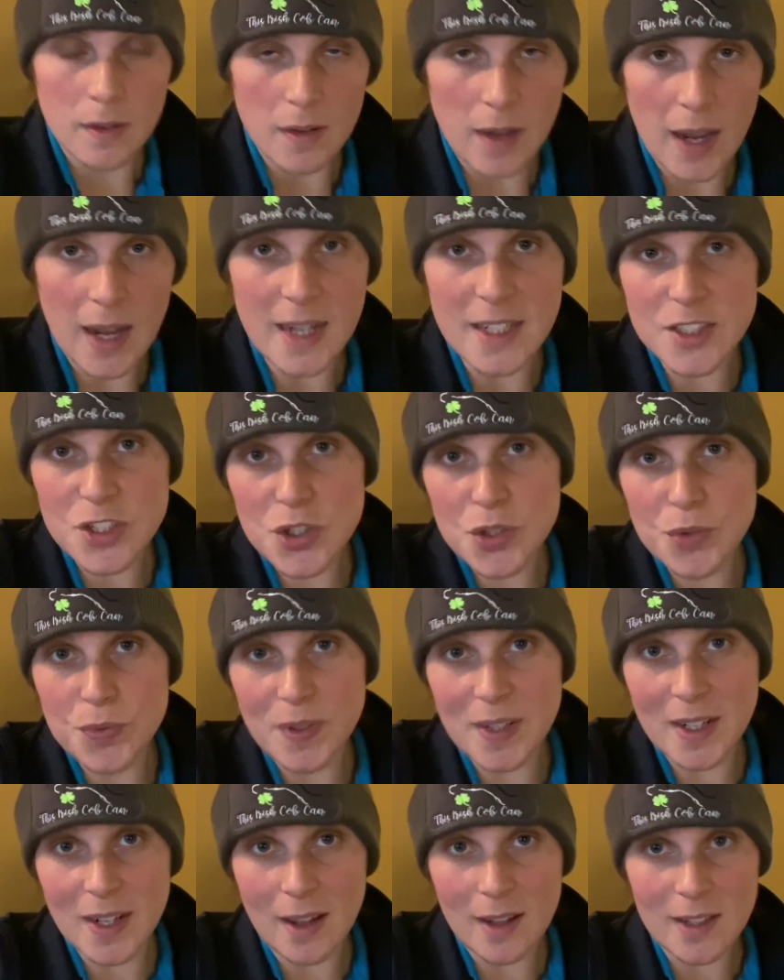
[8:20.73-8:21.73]
I do
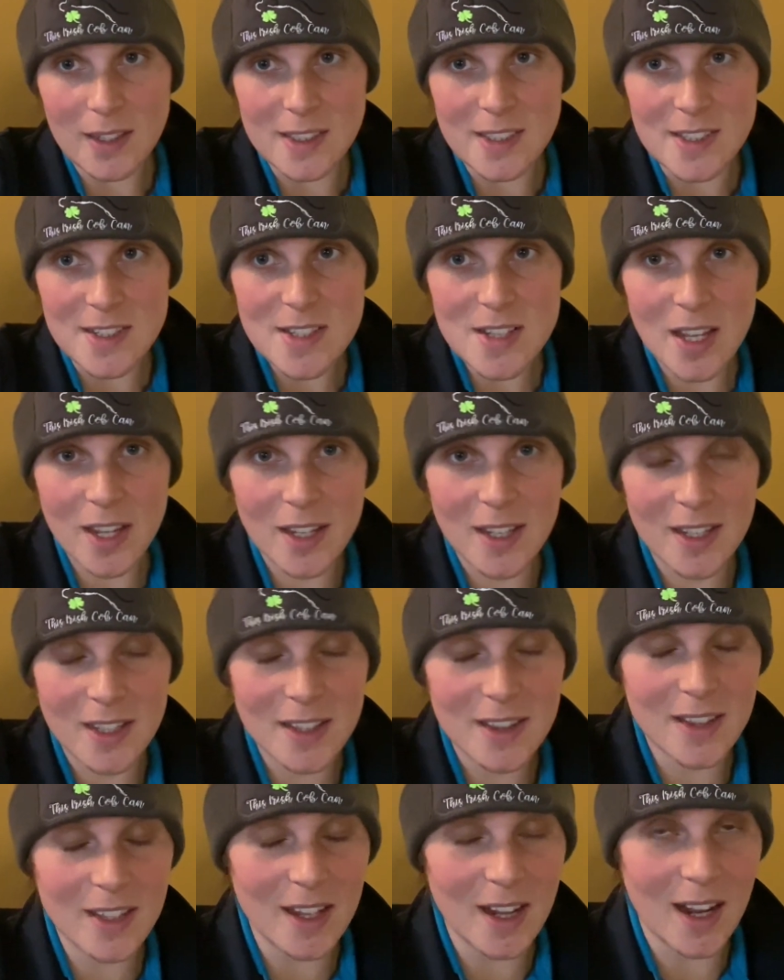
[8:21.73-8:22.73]
realise
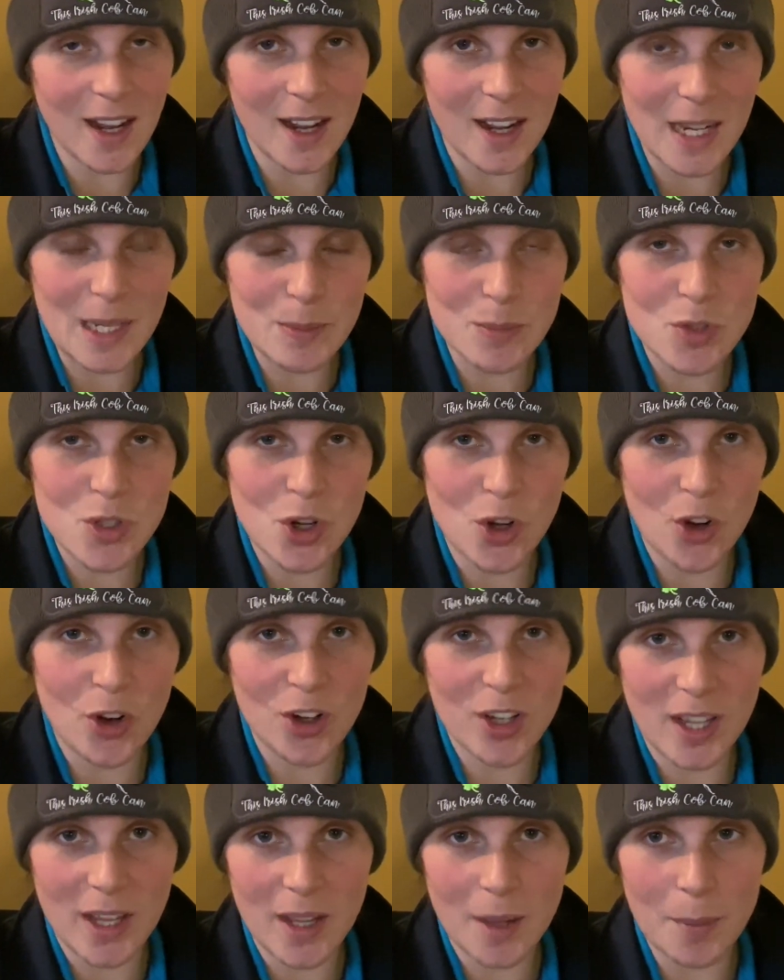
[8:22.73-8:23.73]
that I'm
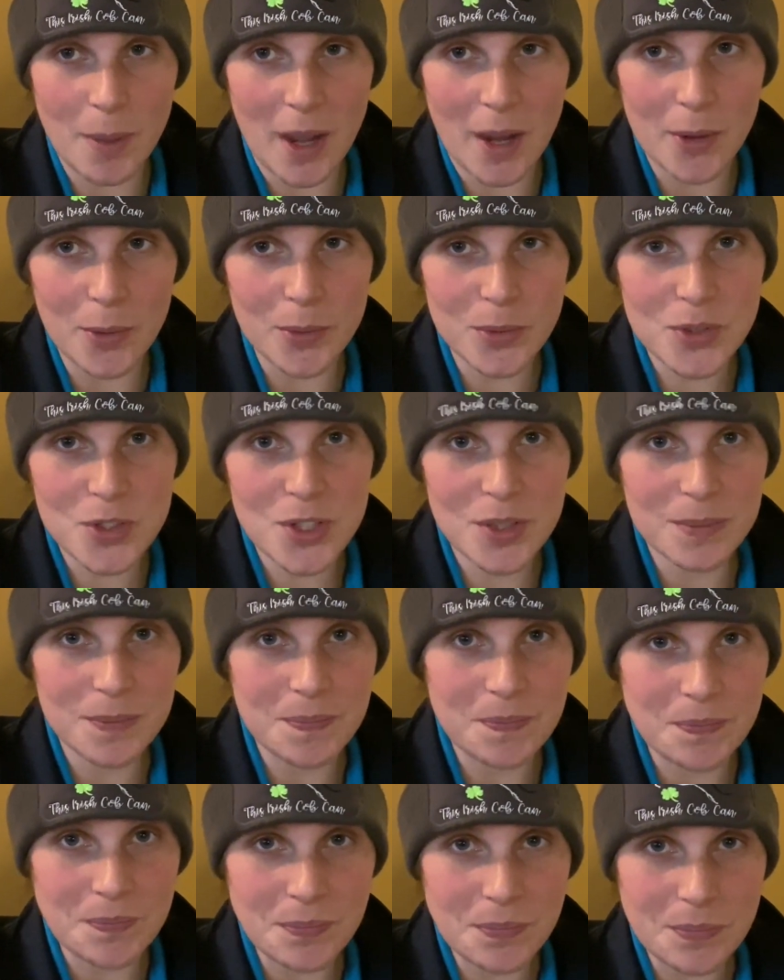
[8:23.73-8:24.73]
talking about
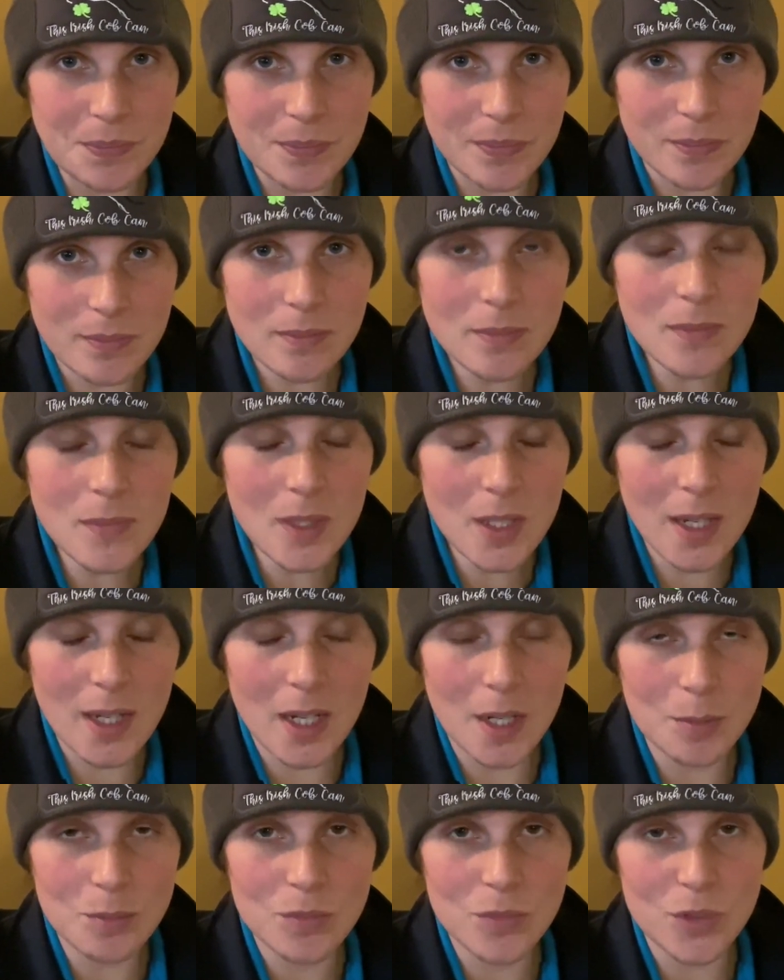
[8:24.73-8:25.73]

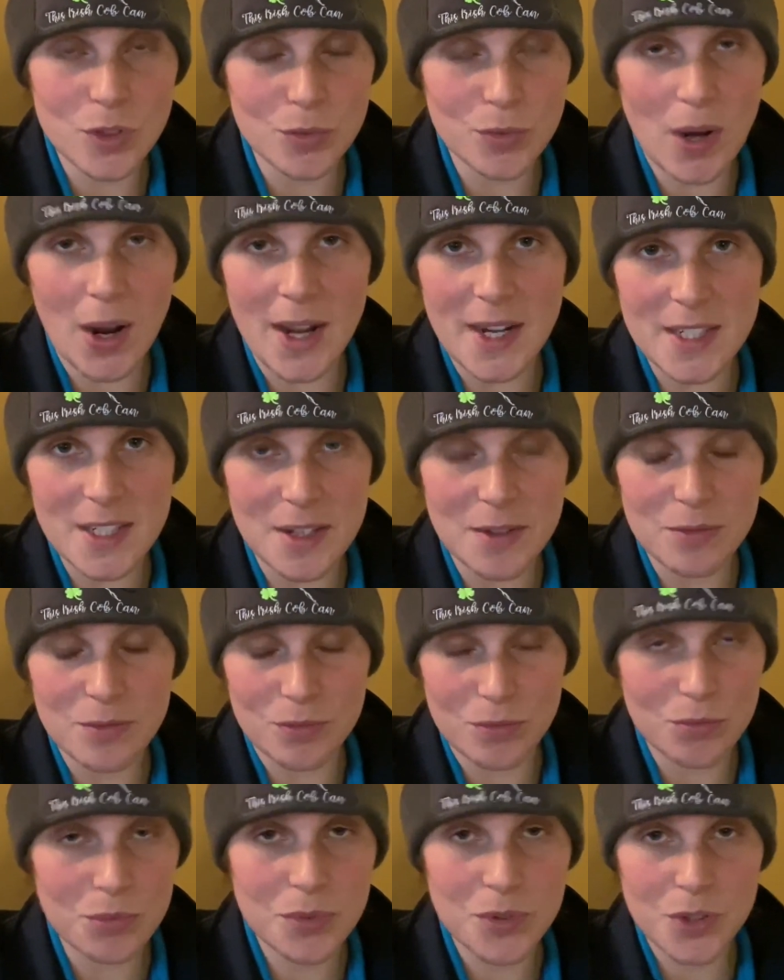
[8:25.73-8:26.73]
the
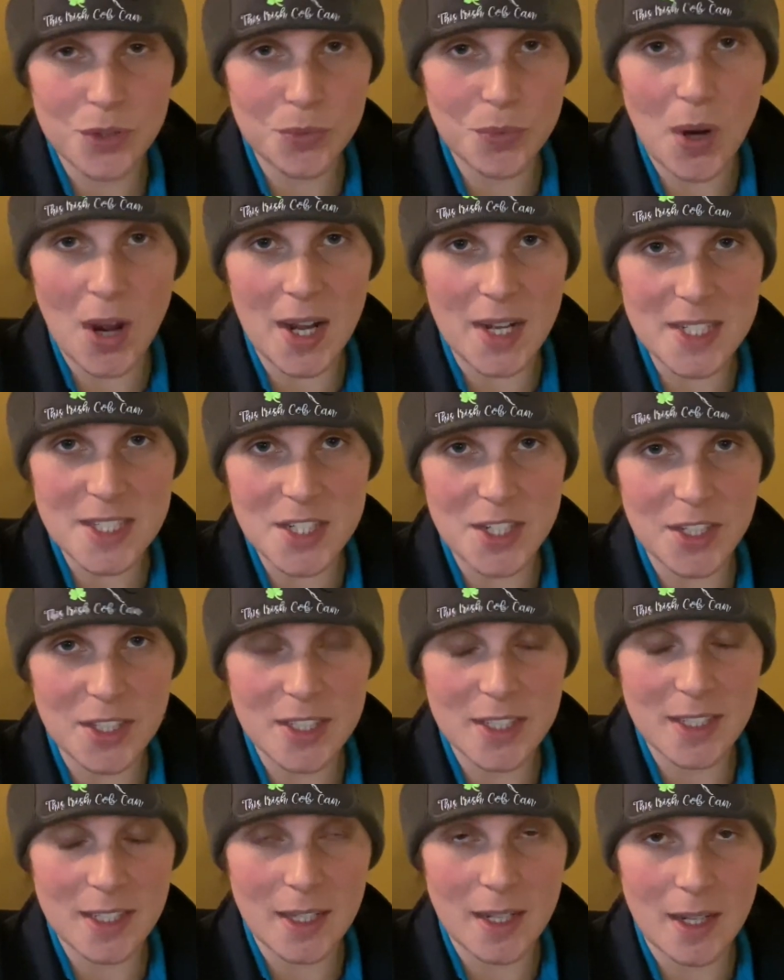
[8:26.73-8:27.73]

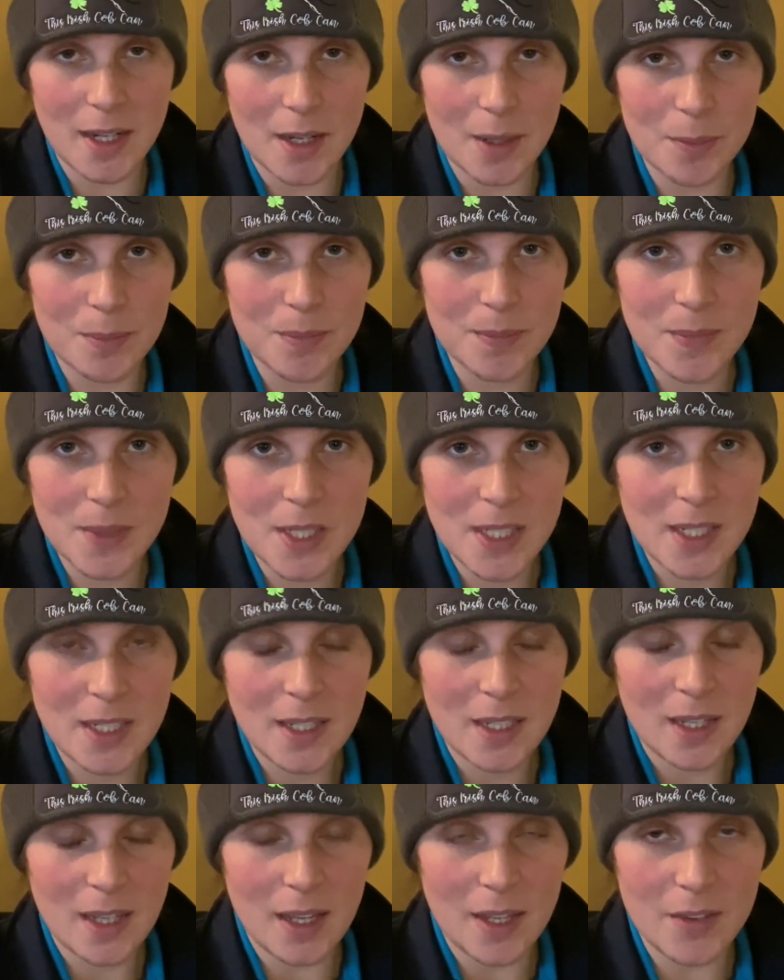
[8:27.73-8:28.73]
rider
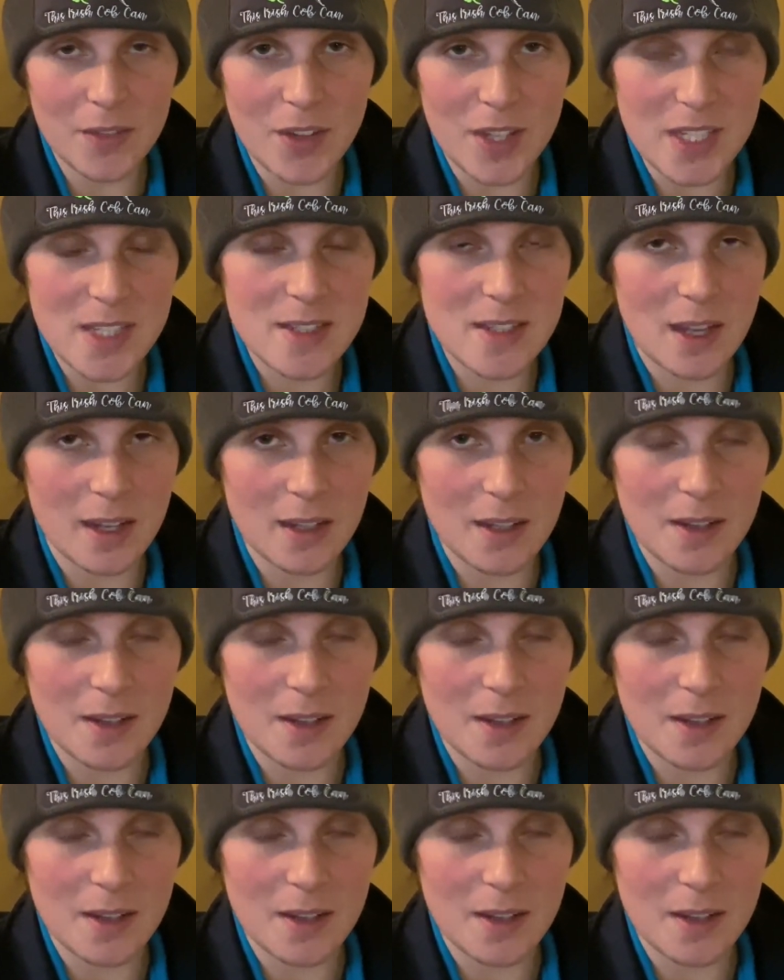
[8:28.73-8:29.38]
in this